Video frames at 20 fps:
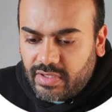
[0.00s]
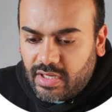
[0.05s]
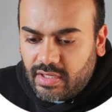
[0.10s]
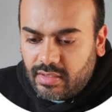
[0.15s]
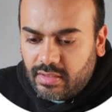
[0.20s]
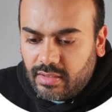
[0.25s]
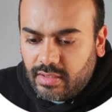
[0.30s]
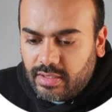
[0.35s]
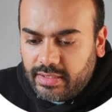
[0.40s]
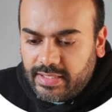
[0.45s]
you've
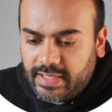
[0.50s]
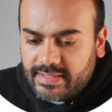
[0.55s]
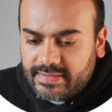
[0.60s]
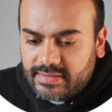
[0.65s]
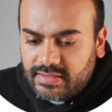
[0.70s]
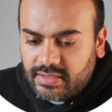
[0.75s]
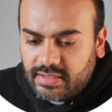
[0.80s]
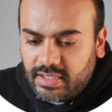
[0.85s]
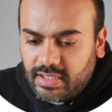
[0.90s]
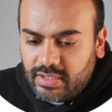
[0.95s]
done
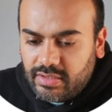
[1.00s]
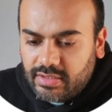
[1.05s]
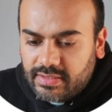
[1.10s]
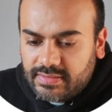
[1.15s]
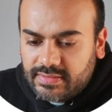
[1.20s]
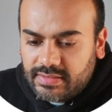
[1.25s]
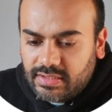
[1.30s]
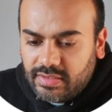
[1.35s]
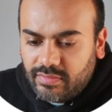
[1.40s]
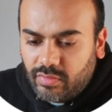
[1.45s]
yesterday. You
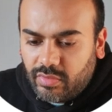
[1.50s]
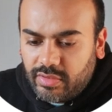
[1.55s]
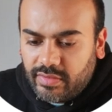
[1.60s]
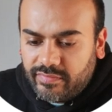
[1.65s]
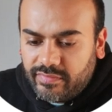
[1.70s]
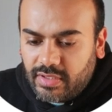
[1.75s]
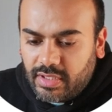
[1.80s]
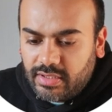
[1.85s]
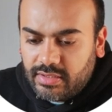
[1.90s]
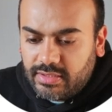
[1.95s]
can see what
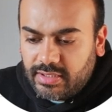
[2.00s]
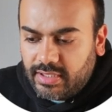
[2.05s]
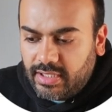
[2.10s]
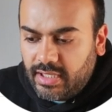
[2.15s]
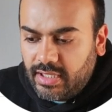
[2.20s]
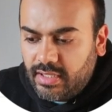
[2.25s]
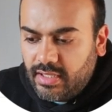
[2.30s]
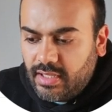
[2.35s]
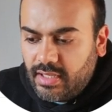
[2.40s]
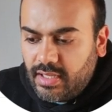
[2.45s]
you've done
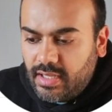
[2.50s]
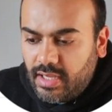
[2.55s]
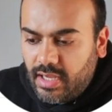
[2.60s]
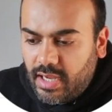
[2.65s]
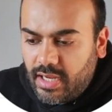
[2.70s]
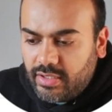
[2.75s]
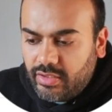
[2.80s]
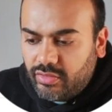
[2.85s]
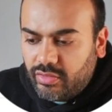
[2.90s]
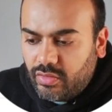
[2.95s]
today.
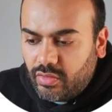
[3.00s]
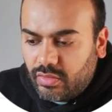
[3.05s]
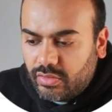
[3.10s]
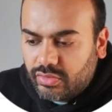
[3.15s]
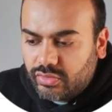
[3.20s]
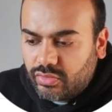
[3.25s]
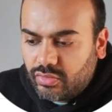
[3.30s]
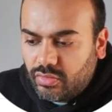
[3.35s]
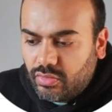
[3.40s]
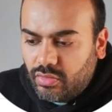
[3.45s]
And you can
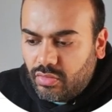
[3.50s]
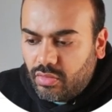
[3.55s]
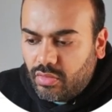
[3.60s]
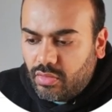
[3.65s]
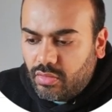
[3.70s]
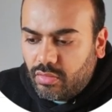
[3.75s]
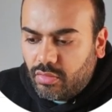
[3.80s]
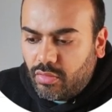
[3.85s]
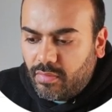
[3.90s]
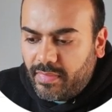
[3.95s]

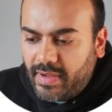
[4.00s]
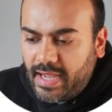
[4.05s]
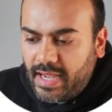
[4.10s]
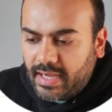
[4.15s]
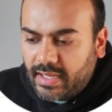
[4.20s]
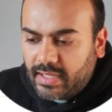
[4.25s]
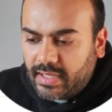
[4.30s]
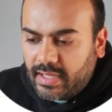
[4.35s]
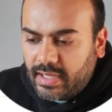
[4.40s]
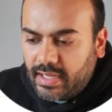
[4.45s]
also go
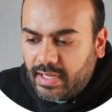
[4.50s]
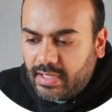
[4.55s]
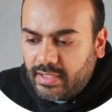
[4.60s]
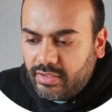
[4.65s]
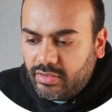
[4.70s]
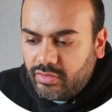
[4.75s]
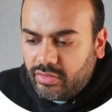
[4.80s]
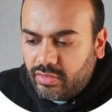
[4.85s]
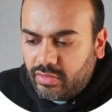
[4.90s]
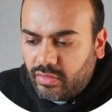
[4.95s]
back
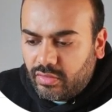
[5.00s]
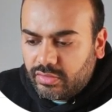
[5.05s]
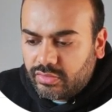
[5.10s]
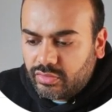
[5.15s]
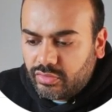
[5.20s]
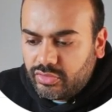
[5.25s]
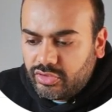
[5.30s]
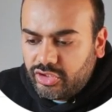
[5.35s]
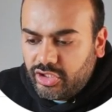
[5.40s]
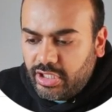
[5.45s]
and you can
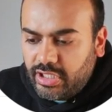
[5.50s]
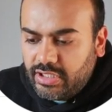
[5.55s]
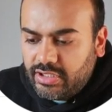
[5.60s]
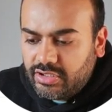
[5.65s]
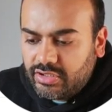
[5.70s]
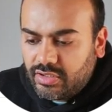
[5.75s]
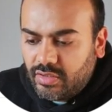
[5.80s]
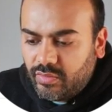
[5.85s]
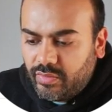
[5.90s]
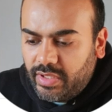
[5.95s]
also
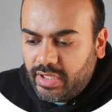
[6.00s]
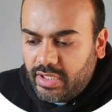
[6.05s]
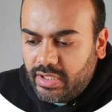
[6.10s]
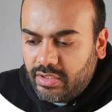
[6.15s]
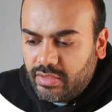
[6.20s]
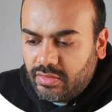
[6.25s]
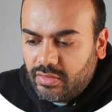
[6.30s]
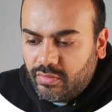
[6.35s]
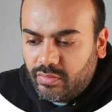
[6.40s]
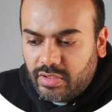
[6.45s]
change the
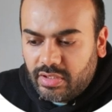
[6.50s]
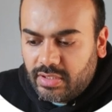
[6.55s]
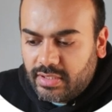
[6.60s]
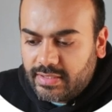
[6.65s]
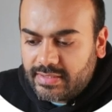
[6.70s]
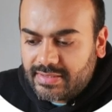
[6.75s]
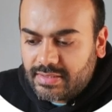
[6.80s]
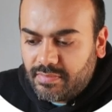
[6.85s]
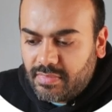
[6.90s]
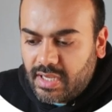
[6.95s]
way you can
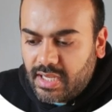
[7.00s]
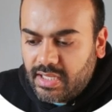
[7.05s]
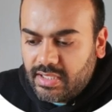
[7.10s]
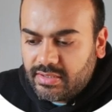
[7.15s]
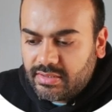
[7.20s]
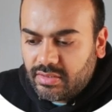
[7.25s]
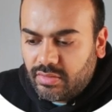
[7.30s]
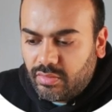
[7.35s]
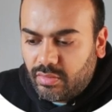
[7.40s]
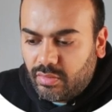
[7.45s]

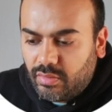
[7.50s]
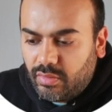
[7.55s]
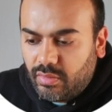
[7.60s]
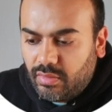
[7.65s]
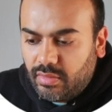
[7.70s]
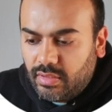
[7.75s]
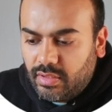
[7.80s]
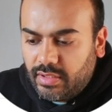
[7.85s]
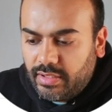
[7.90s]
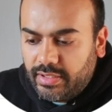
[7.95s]
customize the
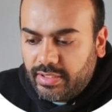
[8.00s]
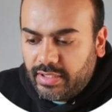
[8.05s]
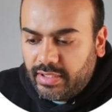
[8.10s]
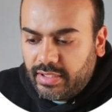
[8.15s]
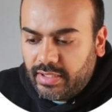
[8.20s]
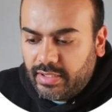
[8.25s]
whole